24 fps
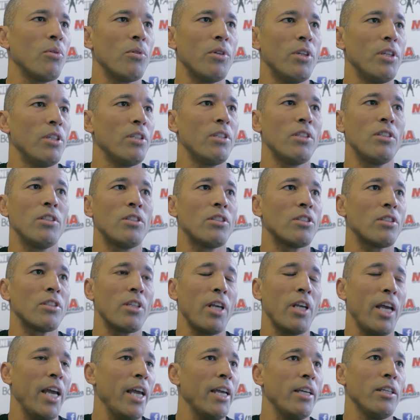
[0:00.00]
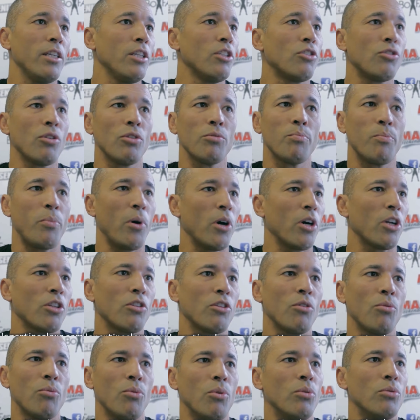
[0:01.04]
He's on part of
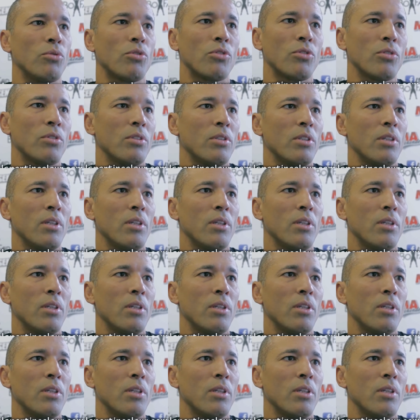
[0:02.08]
the rules.